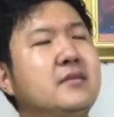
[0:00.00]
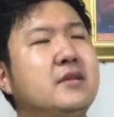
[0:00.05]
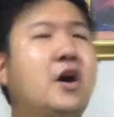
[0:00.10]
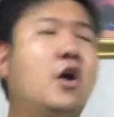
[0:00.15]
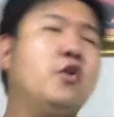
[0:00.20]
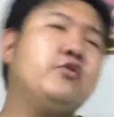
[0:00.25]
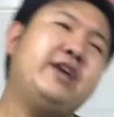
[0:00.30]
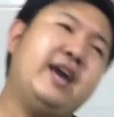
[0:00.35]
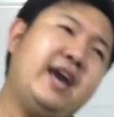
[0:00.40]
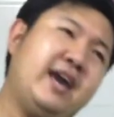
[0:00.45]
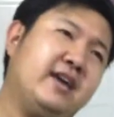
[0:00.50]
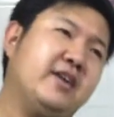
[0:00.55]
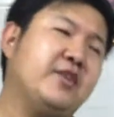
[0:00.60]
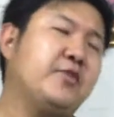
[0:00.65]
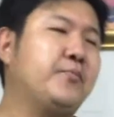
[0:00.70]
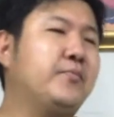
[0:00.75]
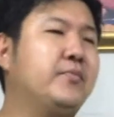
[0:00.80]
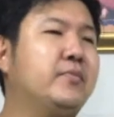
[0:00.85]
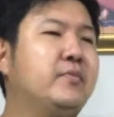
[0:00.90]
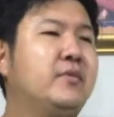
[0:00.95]

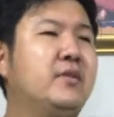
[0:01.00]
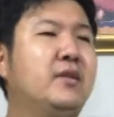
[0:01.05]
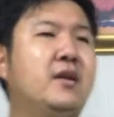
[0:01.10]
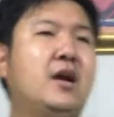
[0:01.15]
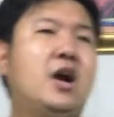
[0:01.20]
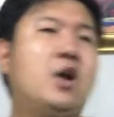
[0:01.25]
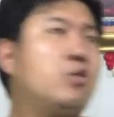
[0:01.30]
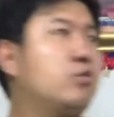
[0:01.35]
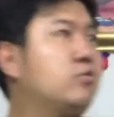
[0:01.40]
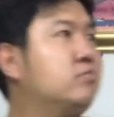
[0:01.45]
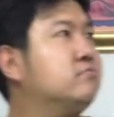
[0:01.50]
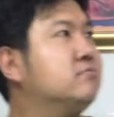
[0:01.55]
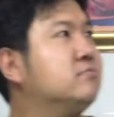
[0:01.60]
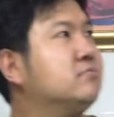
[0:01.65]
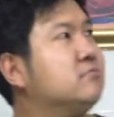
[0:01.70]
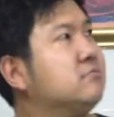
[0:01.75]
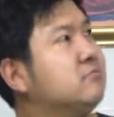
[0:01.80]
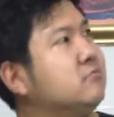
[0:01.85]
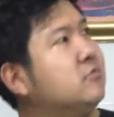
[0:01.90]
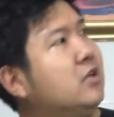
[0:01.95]
Okay, I'll,
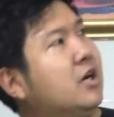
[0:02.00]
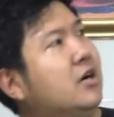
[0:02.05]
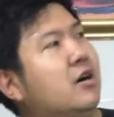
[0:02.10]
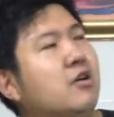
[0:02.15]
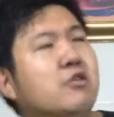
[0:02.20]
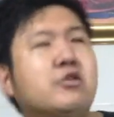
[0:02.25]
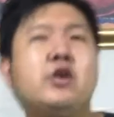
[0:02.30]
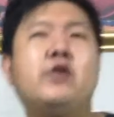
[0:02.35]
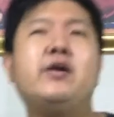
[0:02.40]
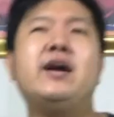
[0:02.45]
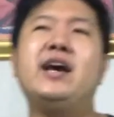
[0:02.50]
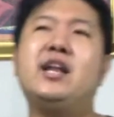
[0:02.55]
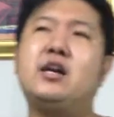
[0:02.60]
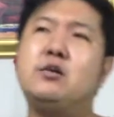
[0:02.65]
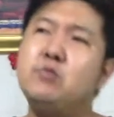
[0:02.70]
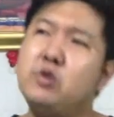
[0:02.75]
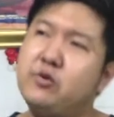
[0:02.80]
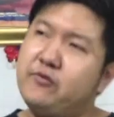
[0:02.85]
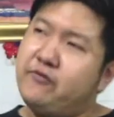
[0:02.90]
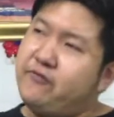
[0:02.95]
well, I'll go ahead
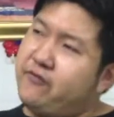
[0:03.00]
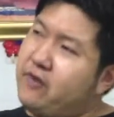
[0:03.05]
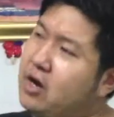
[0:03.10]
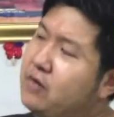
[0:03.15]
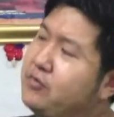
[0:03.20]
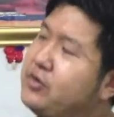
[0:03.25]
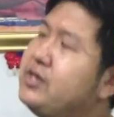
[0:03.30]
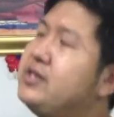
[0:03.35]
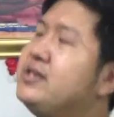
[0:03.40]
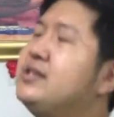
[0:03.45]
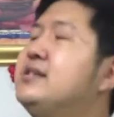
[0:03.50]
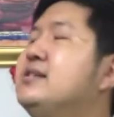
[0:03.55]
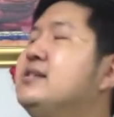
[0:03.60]
and move forward.